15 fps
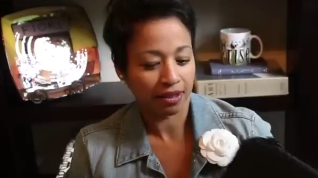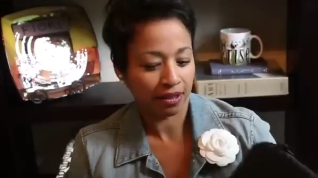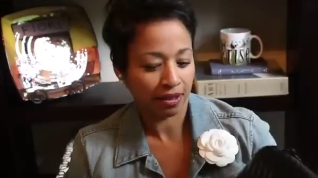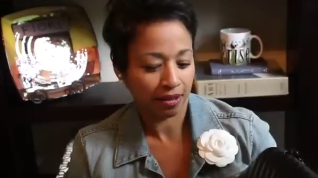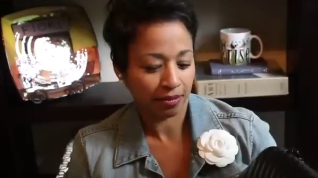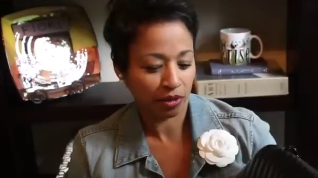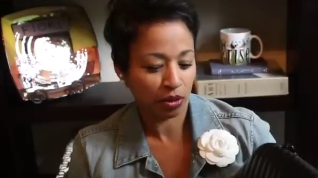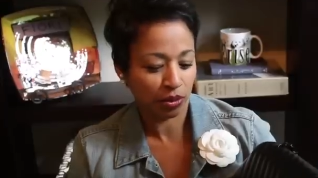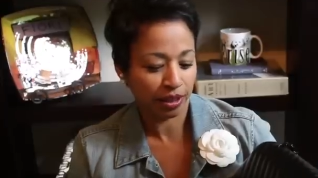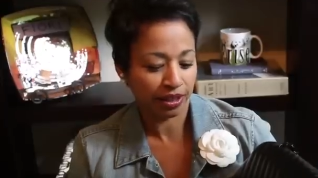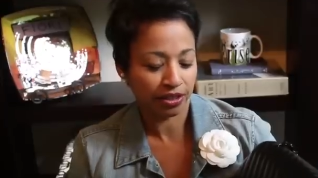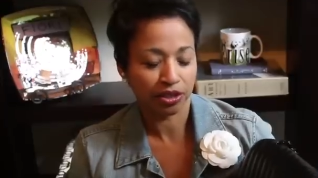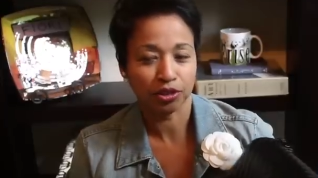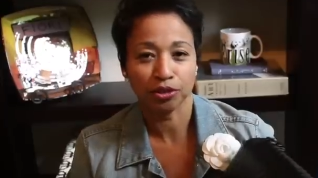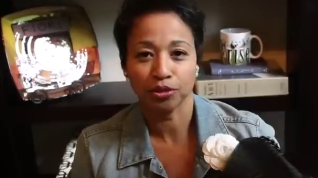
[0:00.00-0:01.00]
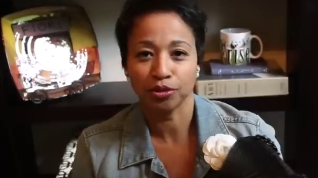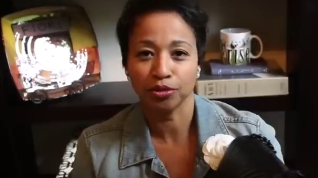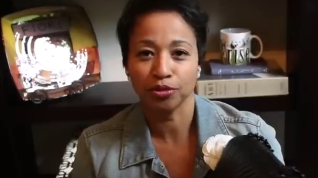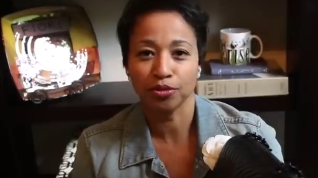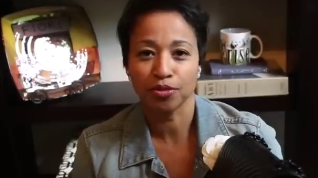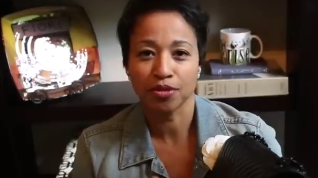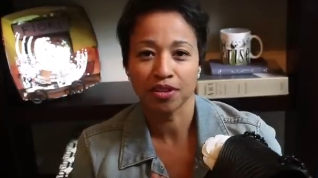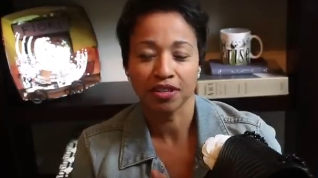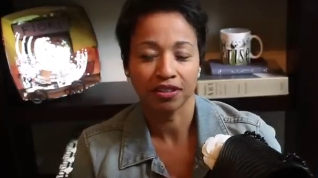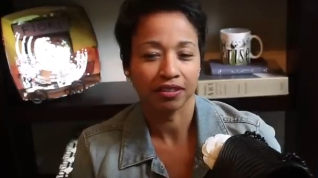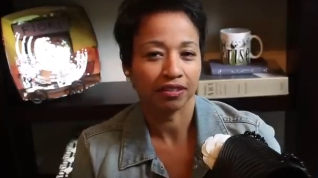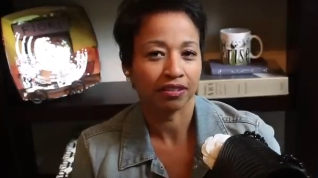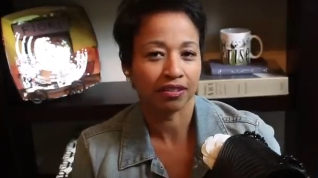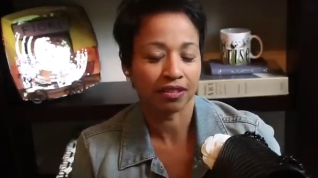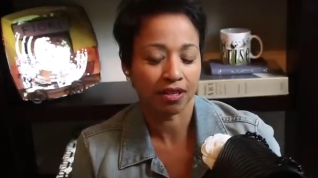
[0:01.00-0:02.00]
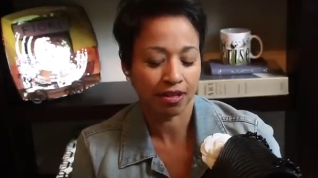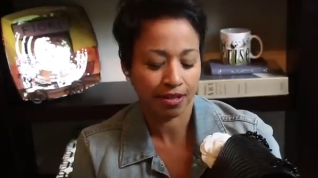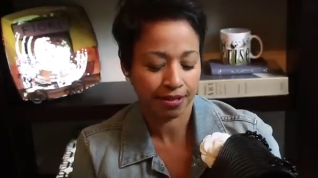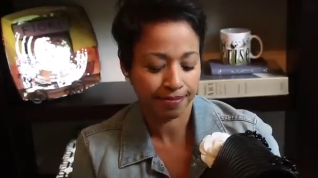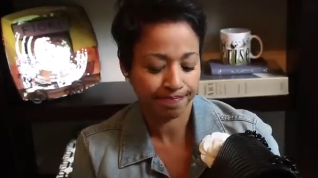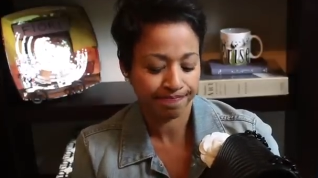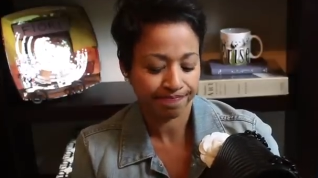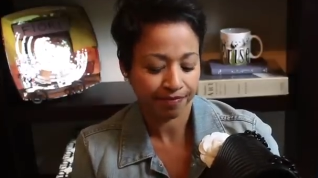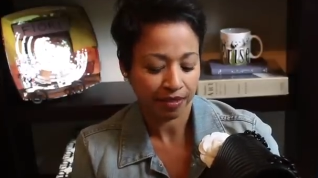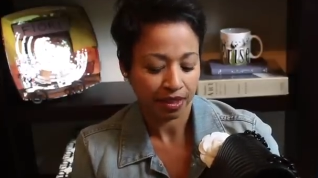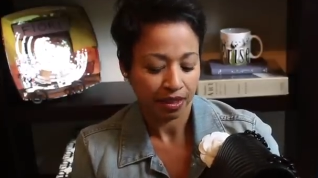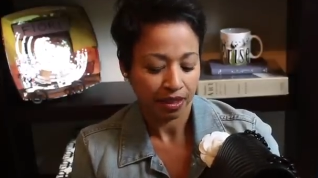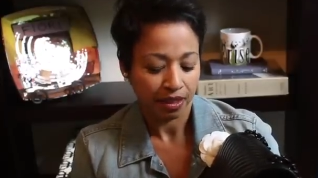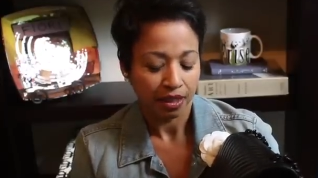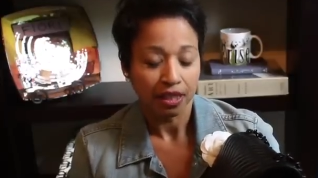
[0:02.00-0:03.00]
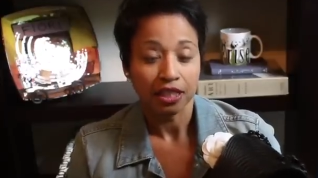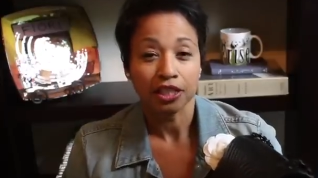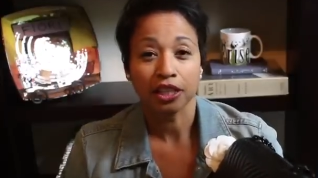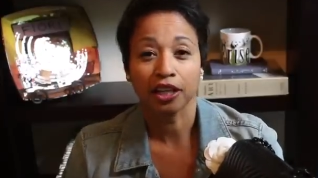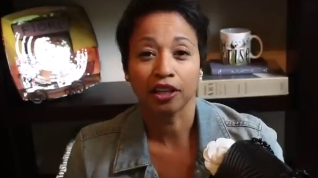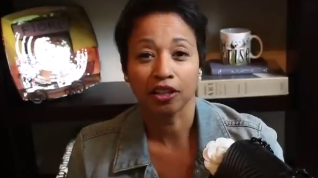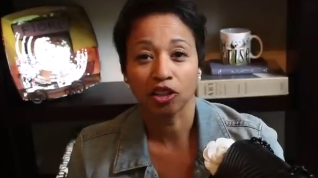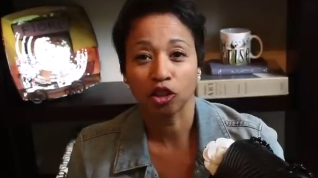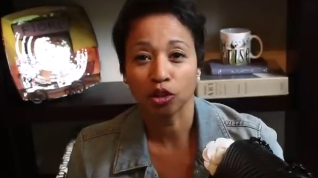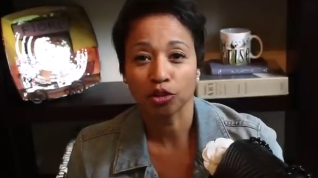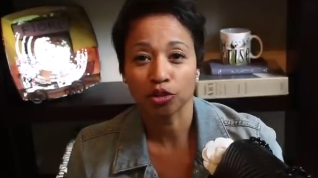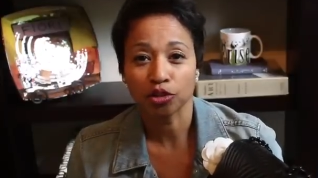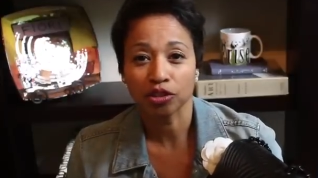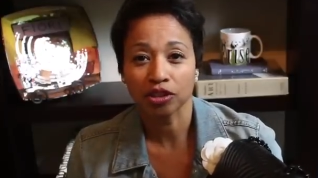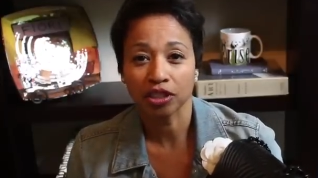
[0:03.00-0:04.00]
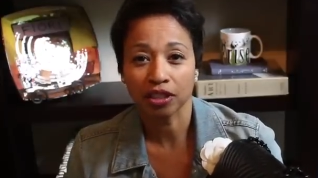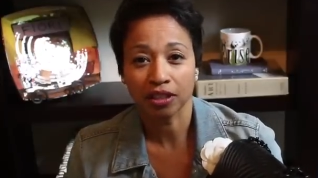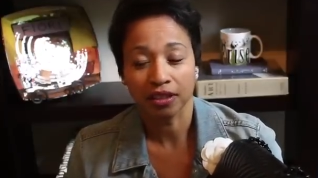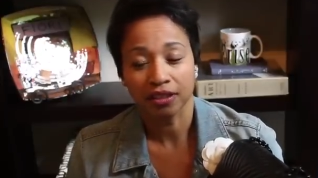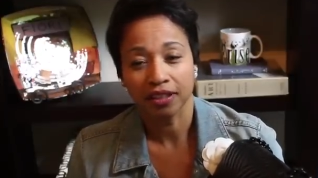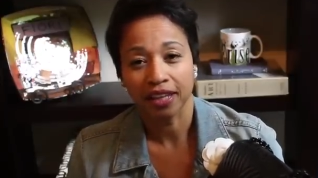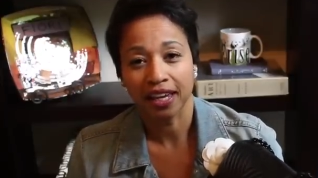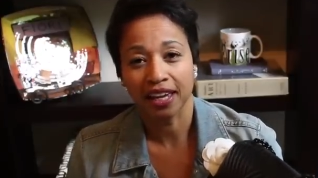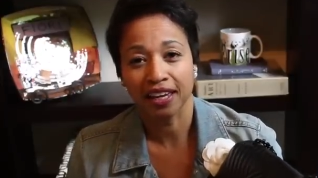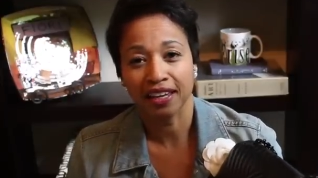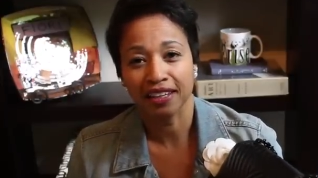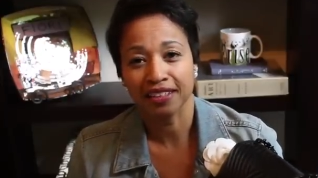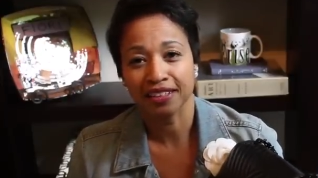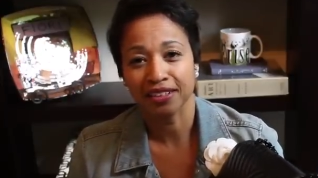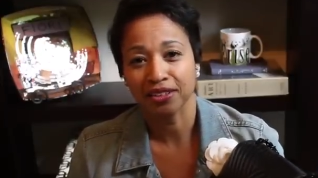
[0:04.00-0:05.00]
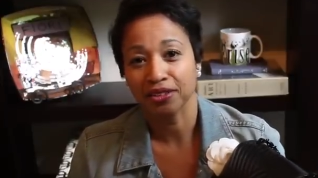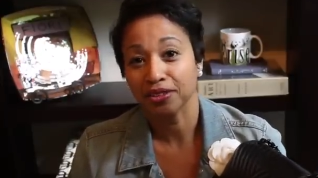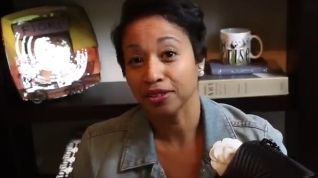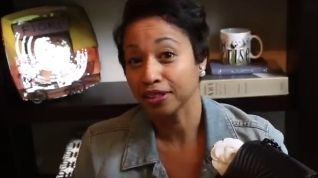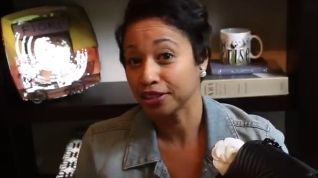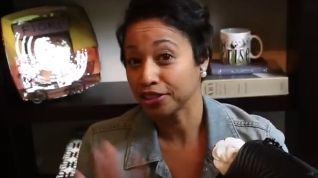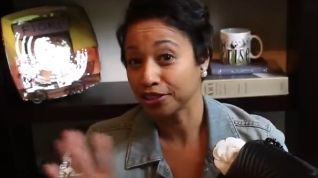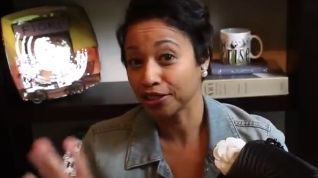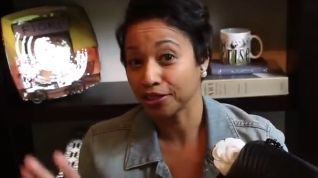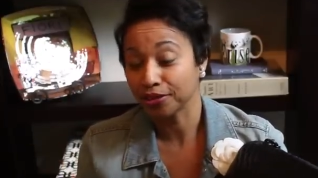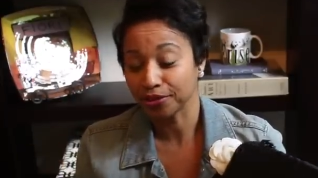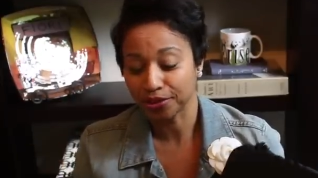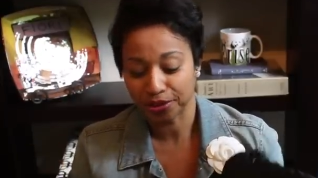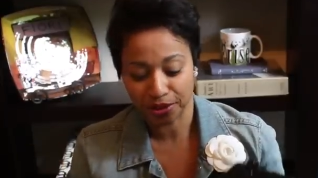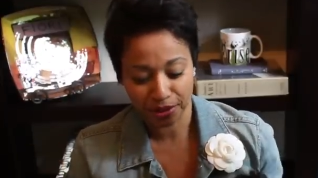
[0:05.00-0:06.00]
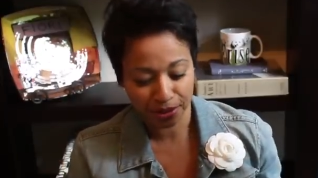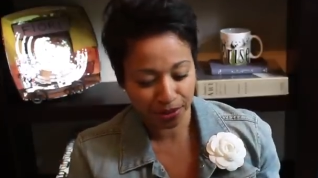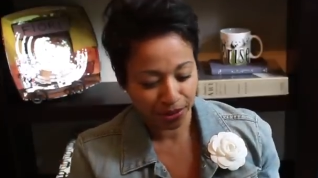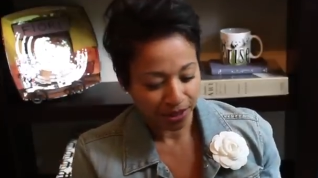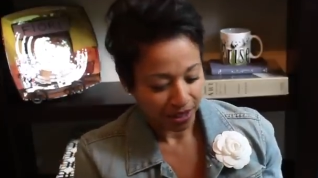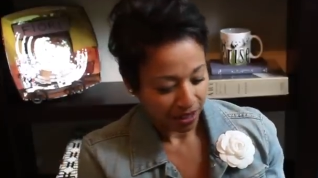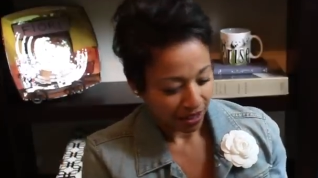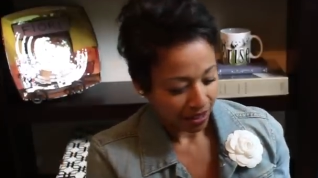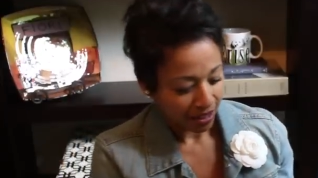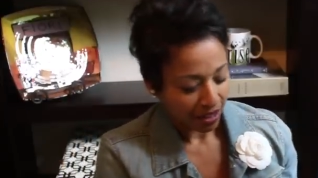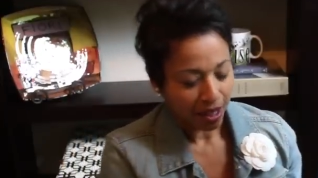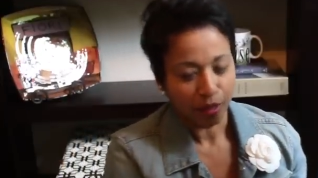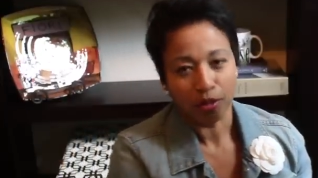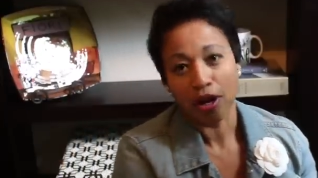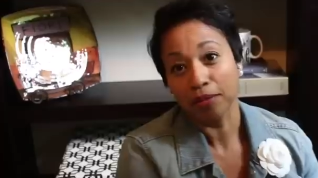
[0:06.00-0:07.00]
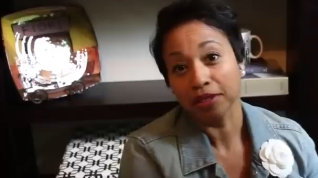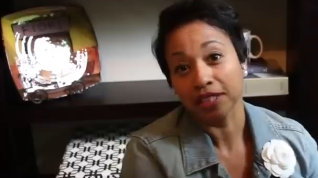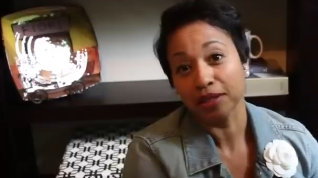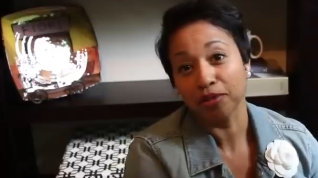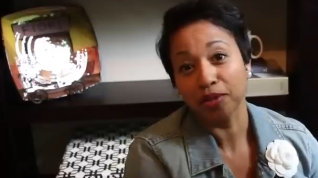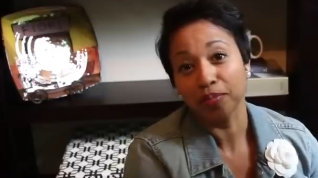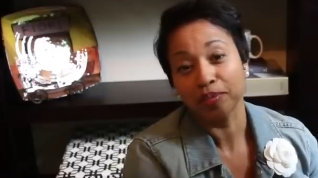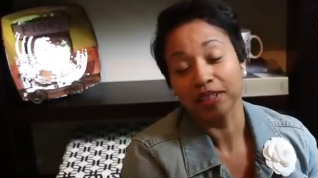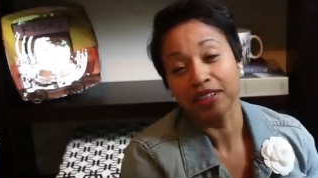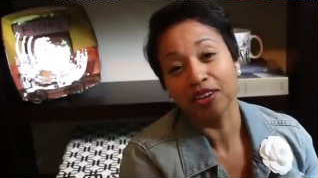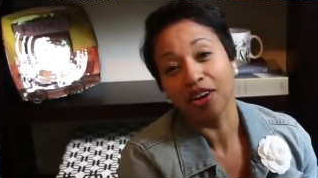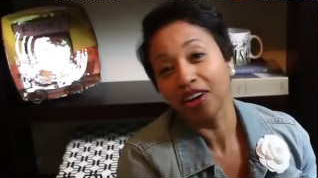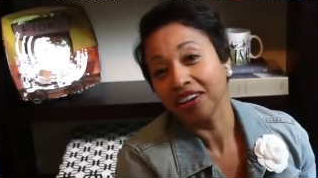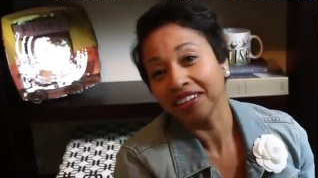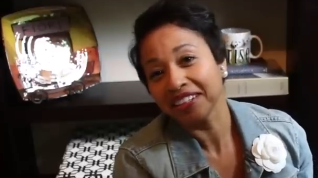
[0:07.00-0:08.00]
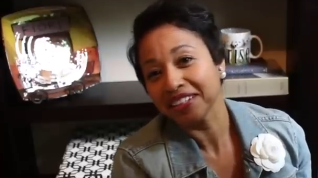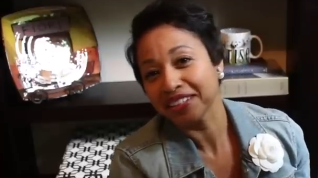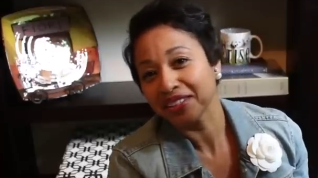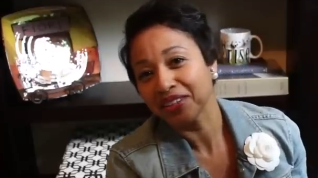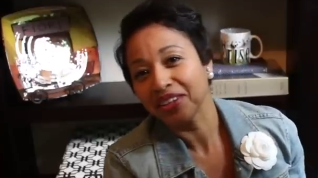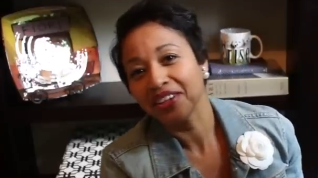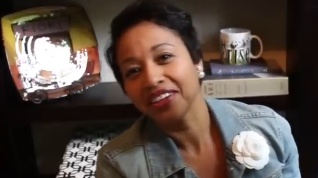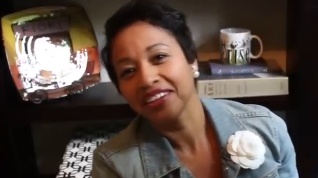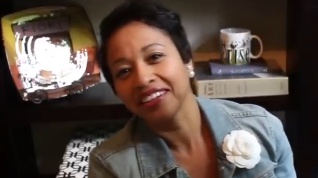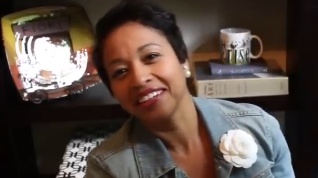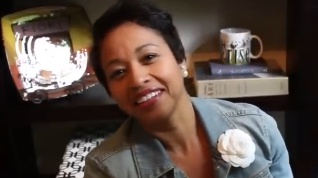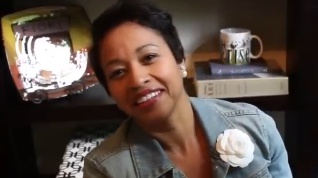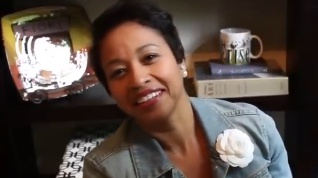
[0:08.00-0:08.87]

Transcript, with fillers: I'm going to um, take a closer look and I'll let you know. So I promise I won't be gone as long